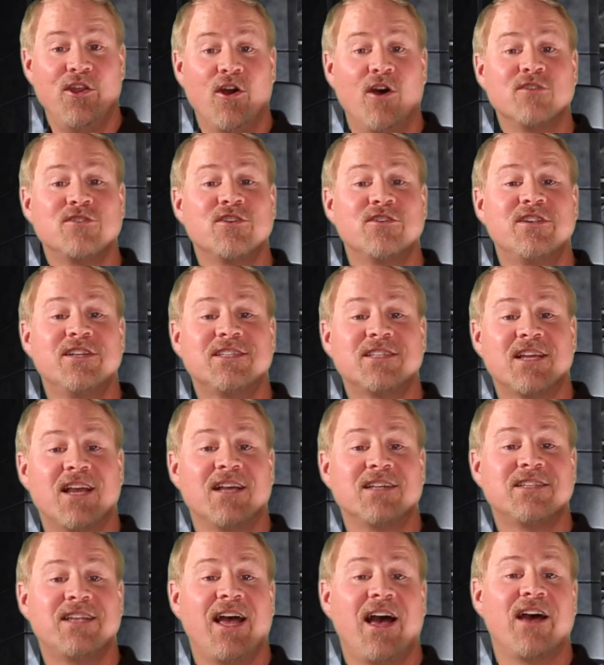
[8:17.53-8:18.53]
and also
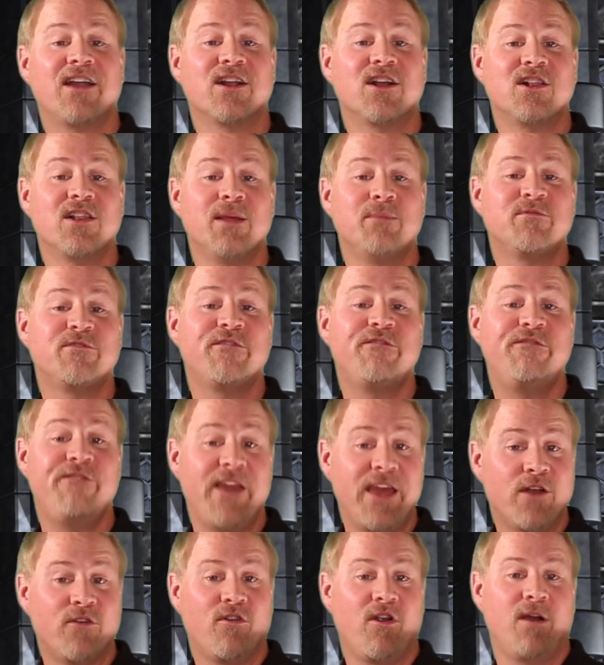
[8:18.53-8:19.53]
discussed how to glimpse
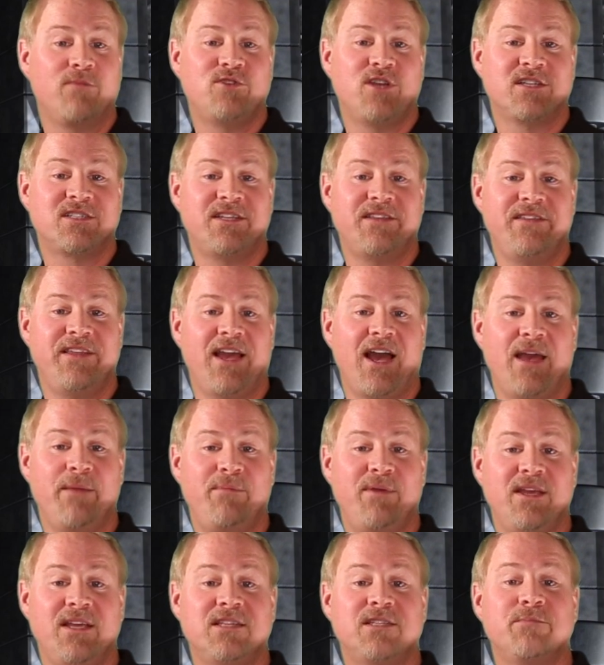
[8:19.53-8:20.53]
fainter objects in the
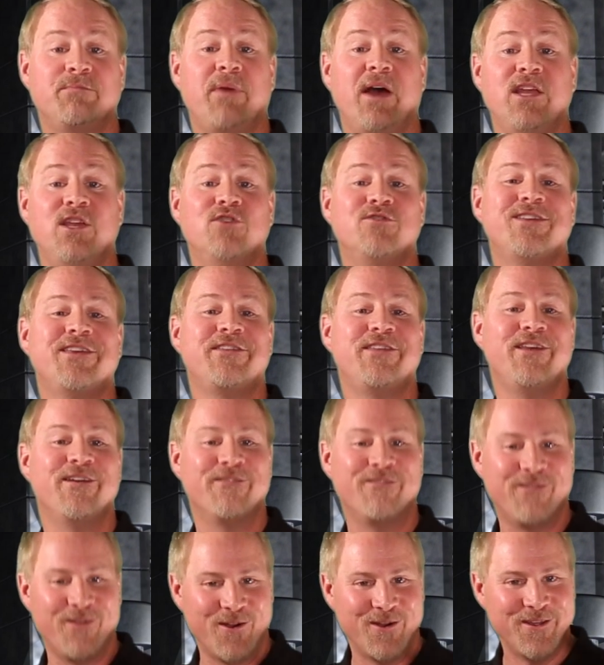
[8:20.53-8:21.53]
eyepiece by using
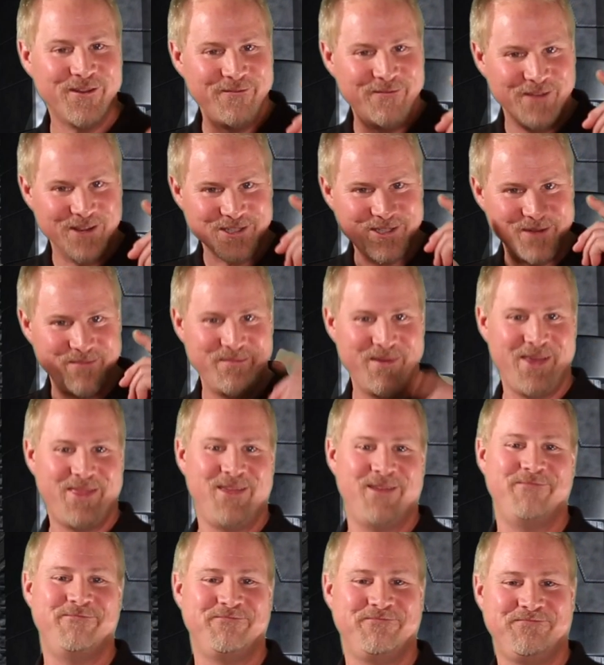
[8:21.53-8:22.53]
the averted vision
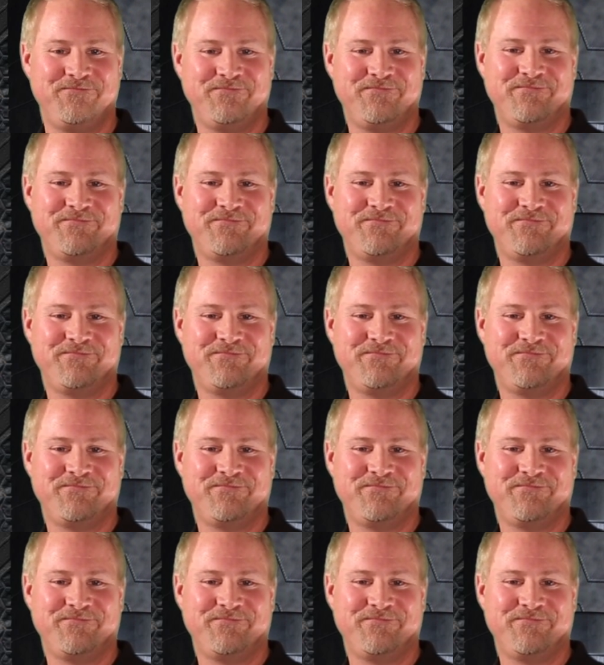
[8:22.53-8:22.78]
method.